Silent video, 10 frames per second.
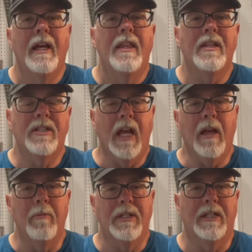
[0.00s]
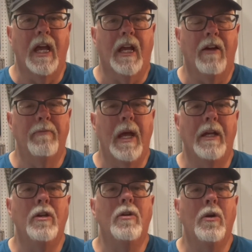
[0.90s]
The second mistake I've
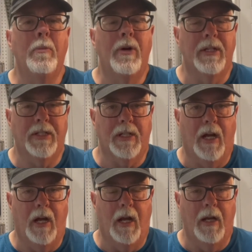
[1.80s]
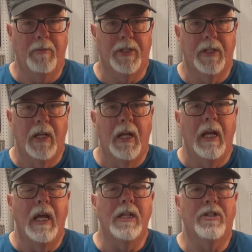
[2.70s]
made numerous times
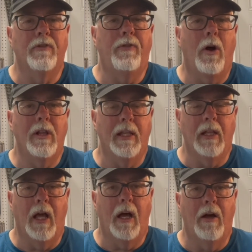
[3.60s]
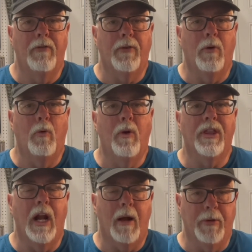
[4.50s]
is to fall in love with
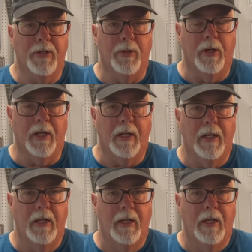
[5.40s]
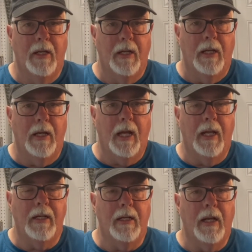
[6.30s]
an opportunity.
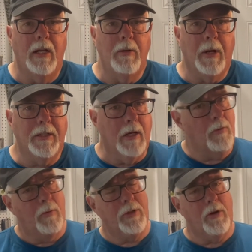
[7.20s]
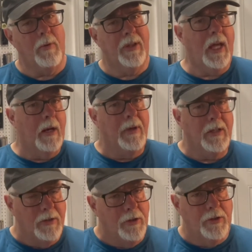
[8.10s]
And you might say, well, what's wrong with that? I mean,
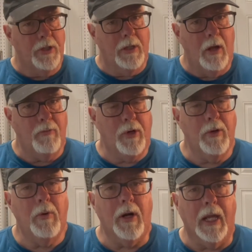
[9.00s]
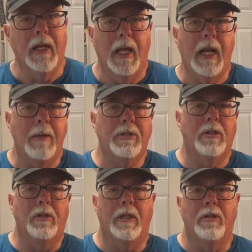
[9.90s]
you should love where you work, and
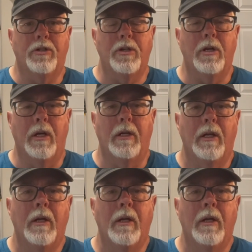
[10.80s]
absolutely you should.